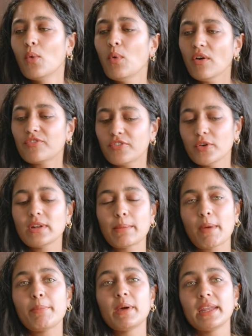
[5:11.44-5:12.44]
what food
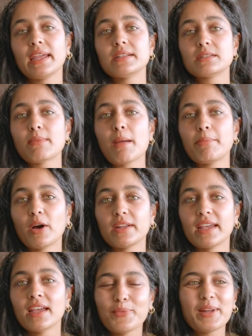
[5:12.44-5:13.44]
am I putting into my
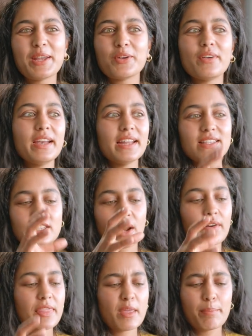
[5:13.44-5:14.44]
body, what ingredients
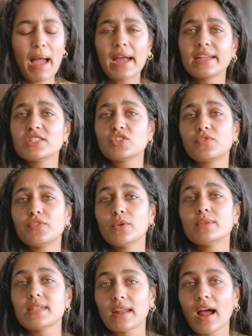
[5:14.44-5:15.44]
are in the packaged
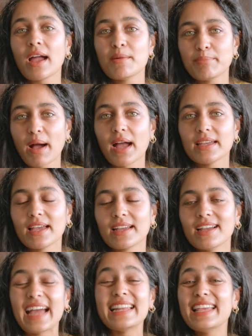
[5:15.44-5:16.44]
foods that I am buying.
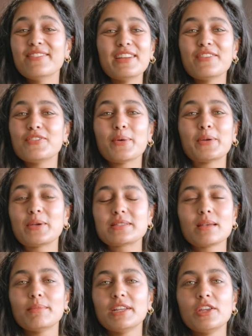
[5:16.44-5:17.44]
And even if you are not
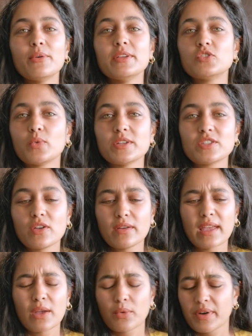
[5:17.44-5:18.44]
somebody who enjoys
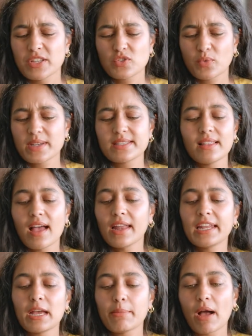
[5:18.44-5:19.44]
cooking or enjoys
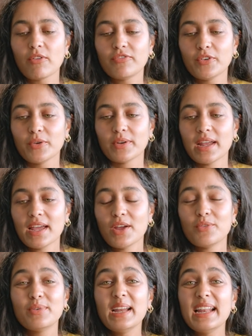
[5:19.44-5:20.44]
learning about food,
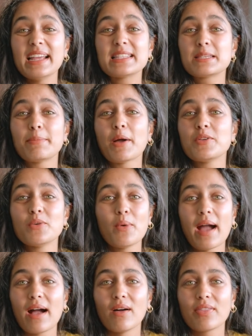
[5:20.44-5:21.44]
really it's about
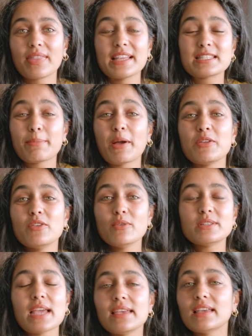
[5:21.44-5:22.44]
your health. It's about
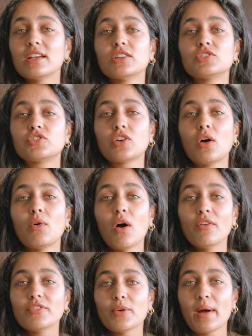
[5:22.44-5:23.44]
you taking control
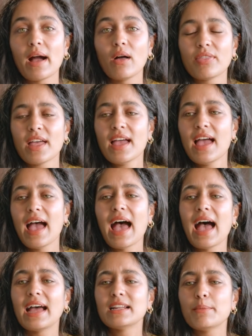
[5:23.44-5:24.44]
of your health
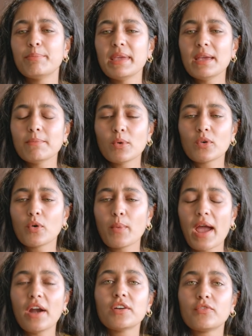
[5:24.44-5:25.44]
and being more
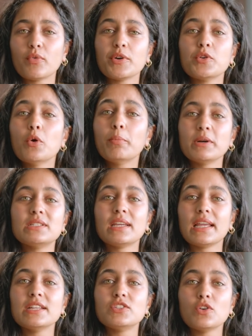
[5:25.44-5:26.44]
aware of what you're
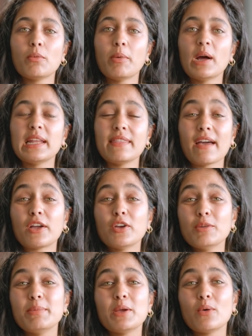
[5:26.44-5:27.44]
putting into your body that could
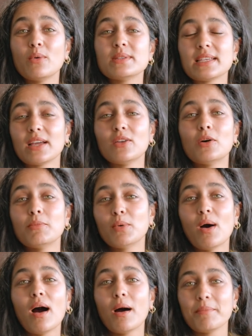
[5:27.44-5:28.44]
could be causing a lot
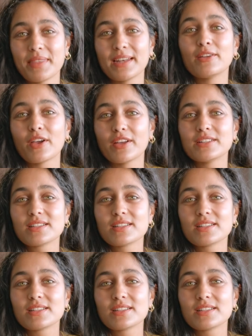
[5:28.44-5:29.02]
more harm than good.